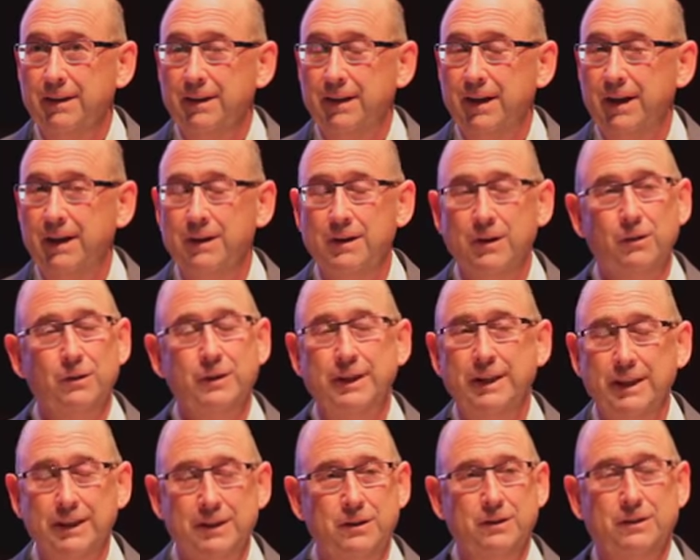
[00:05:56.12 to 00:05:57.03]
And don't
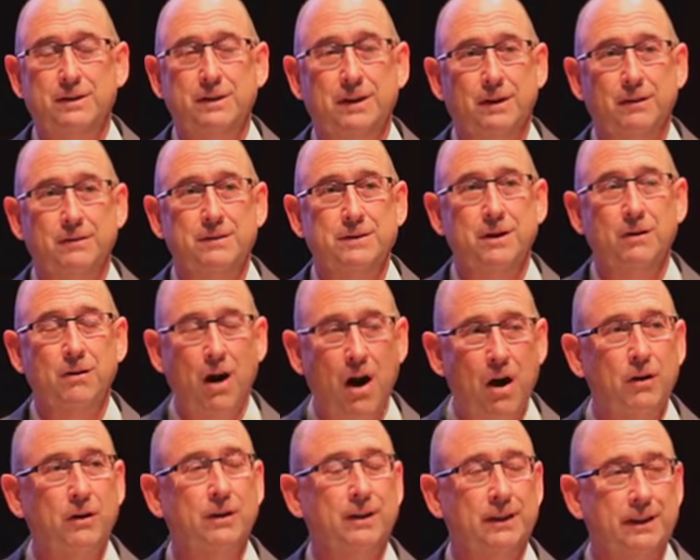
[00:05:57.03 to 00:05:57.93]
kid yourselves, there
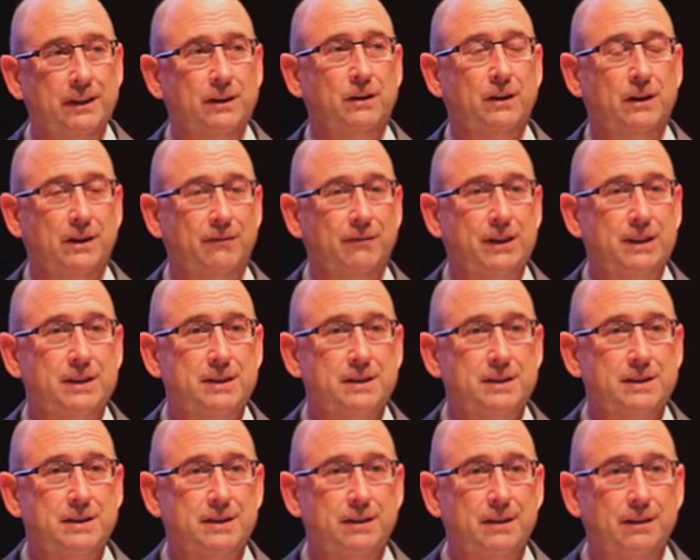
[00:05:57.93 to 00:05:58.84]
aren't legal
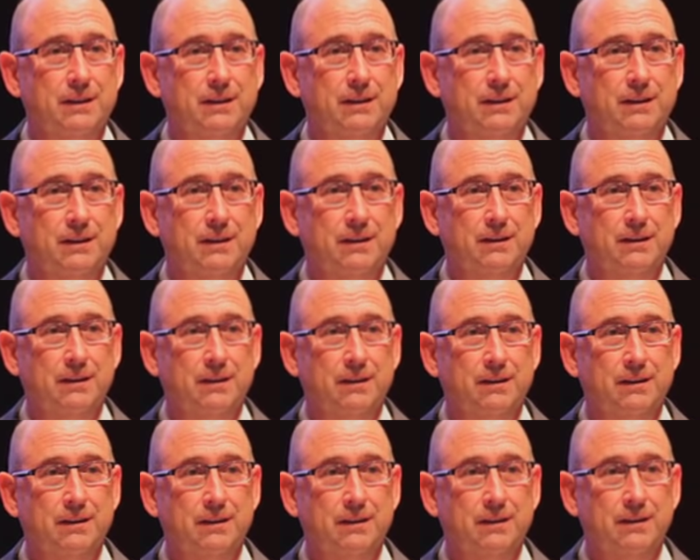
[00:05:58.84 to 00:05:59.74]
limits.
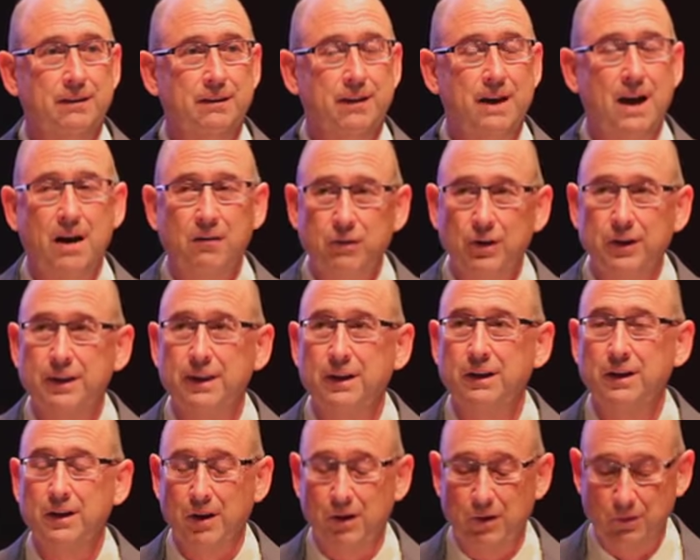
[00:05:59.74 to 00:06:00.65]

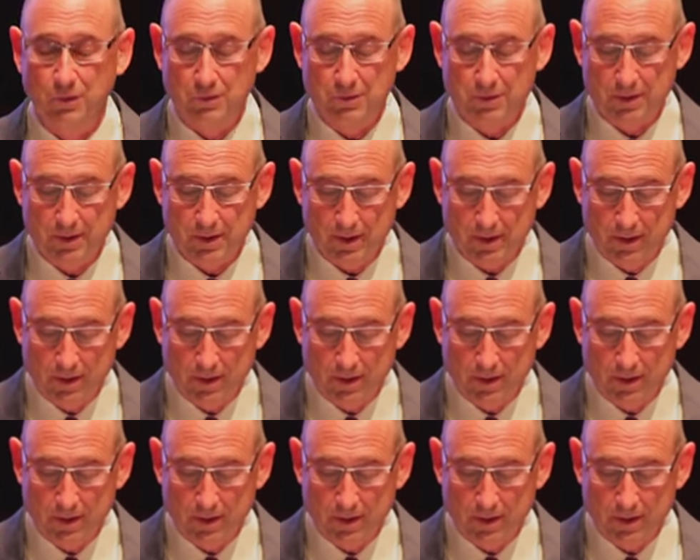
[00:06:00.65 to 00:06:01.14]
Everything goes.